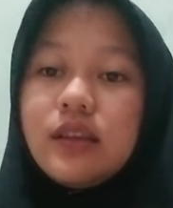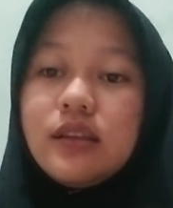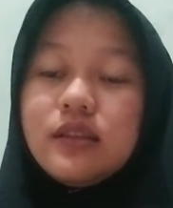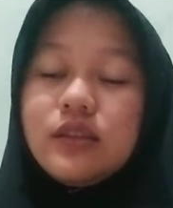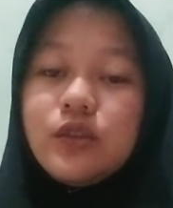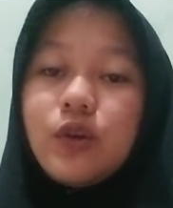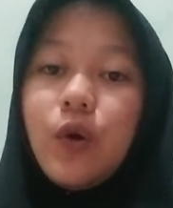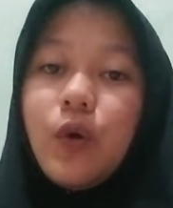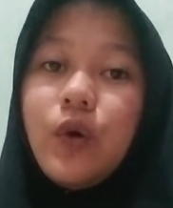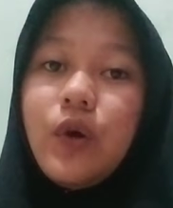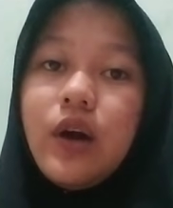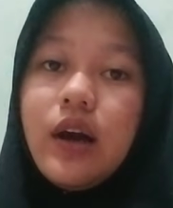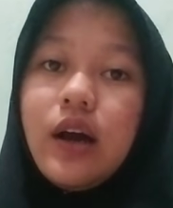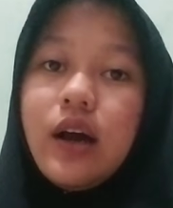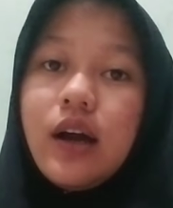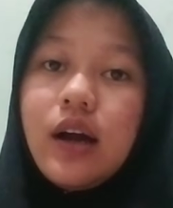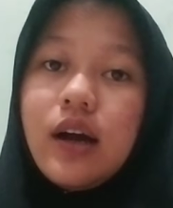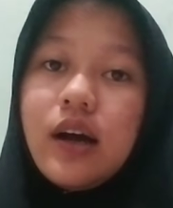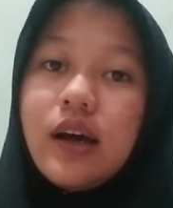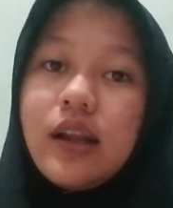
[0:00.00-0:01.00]
So
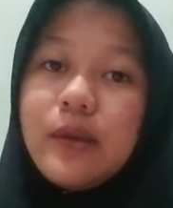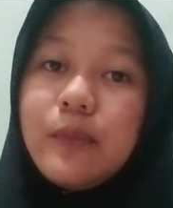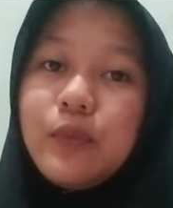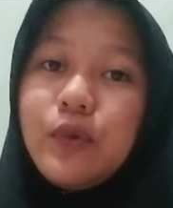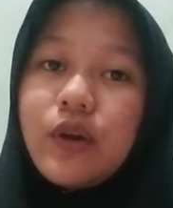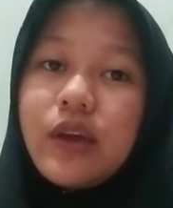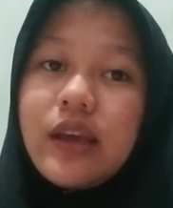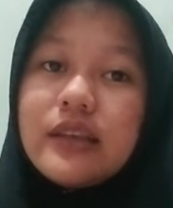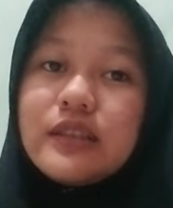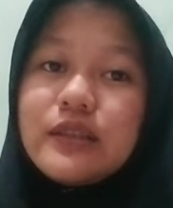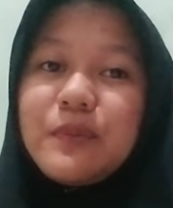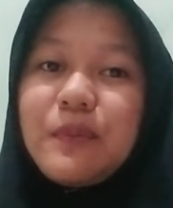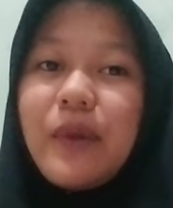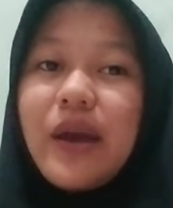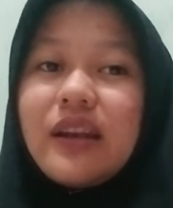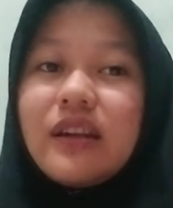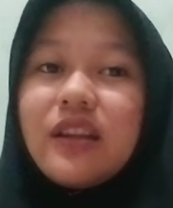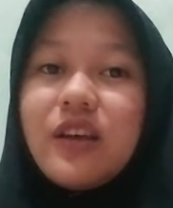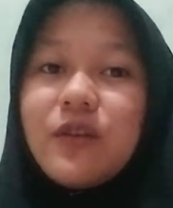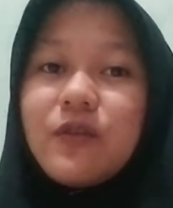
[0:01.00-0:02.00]
the book is
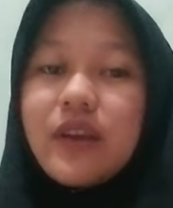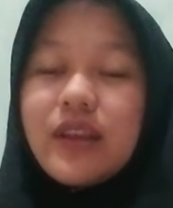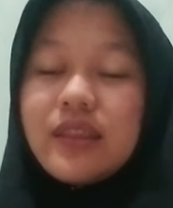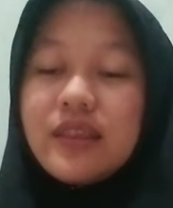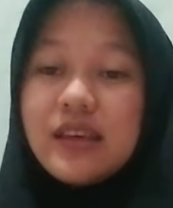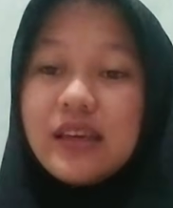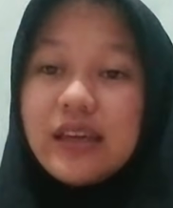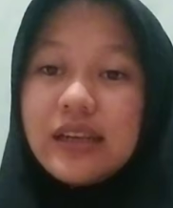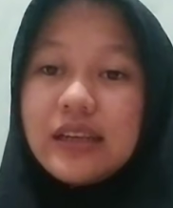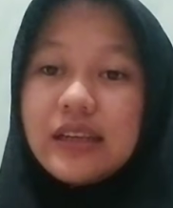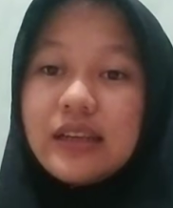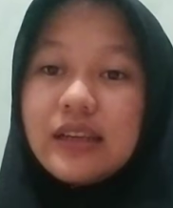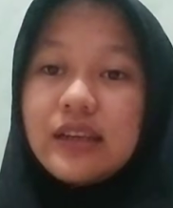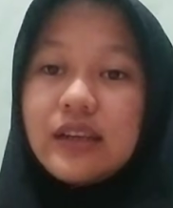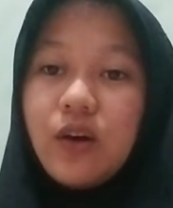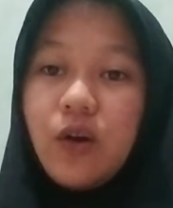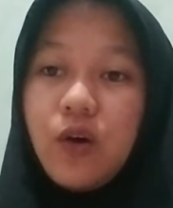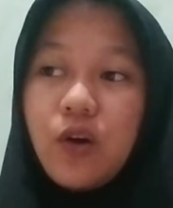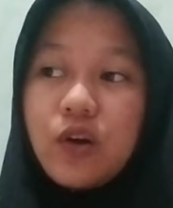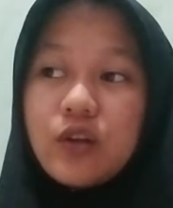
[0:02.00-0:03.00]
mainly written
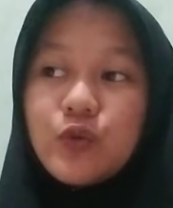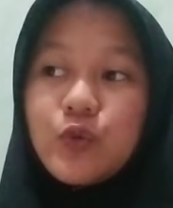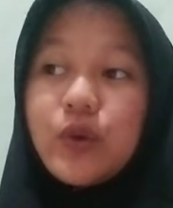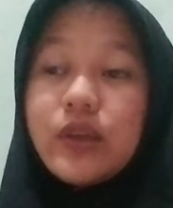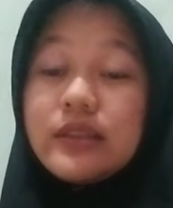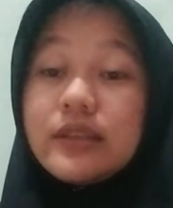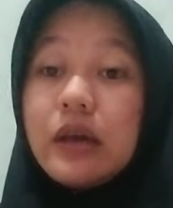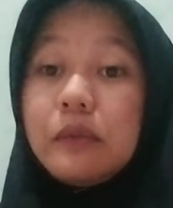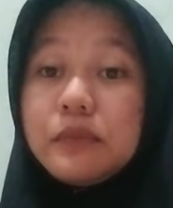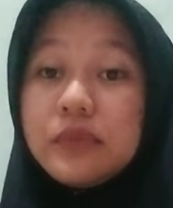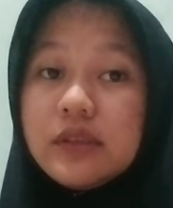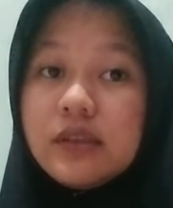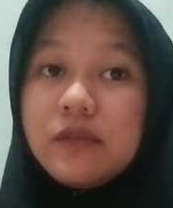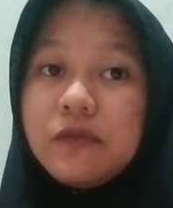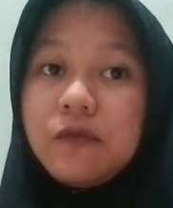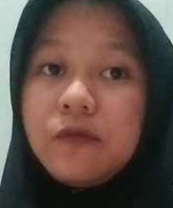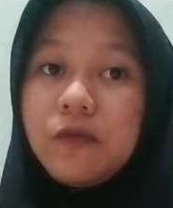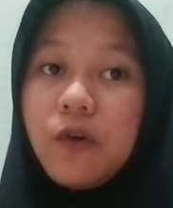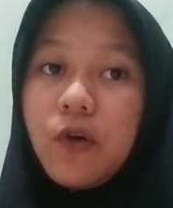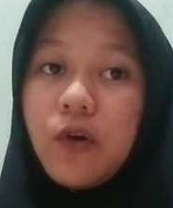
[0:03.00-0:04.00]
or
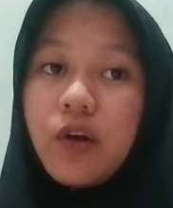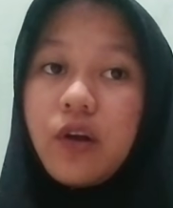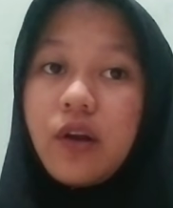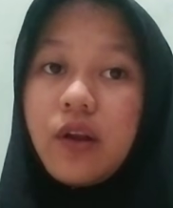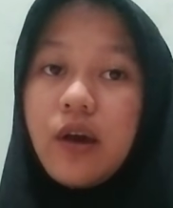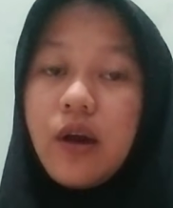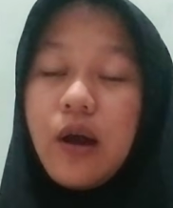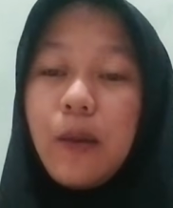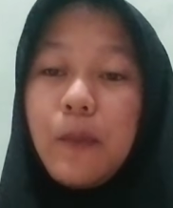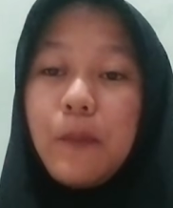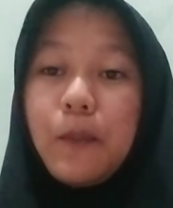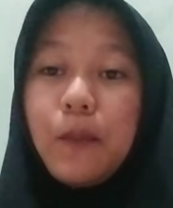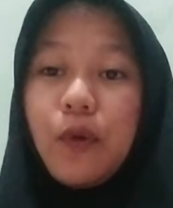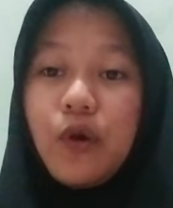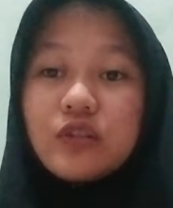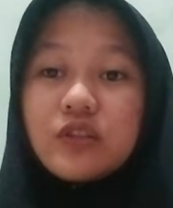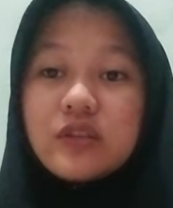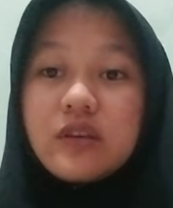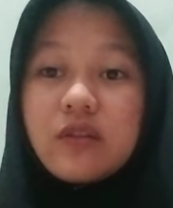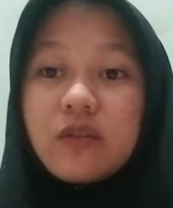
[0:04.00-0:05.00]
suitable for
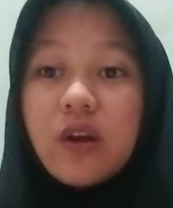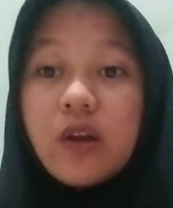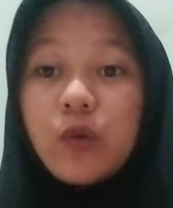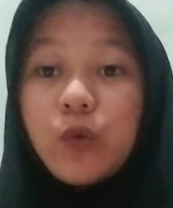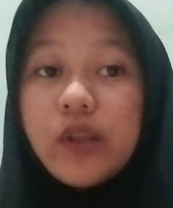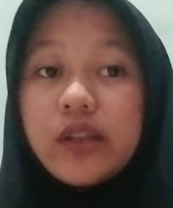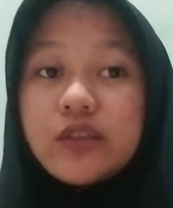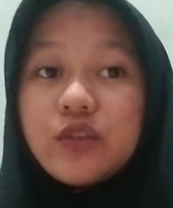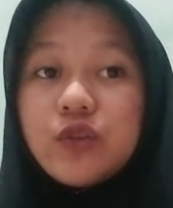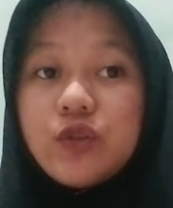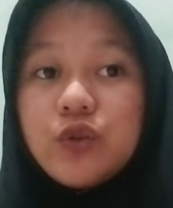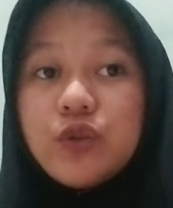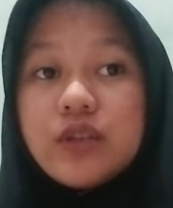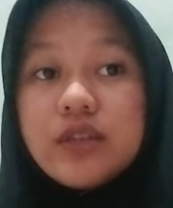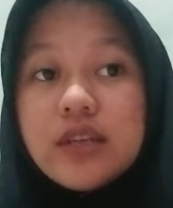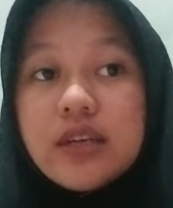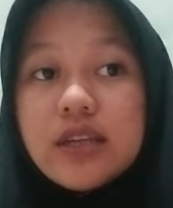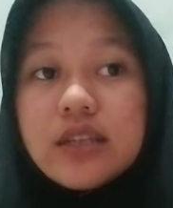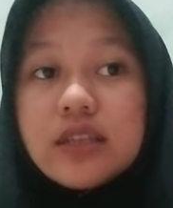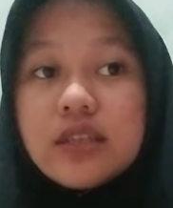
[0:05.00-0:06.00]
postgraduate
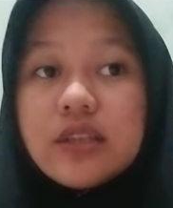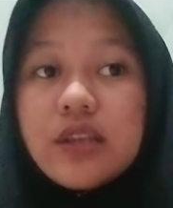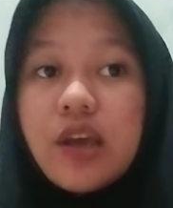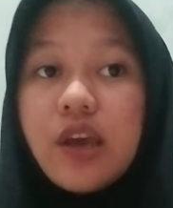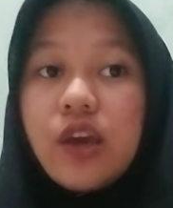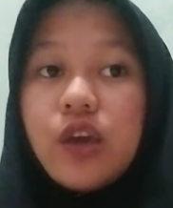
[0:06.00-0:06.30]
students,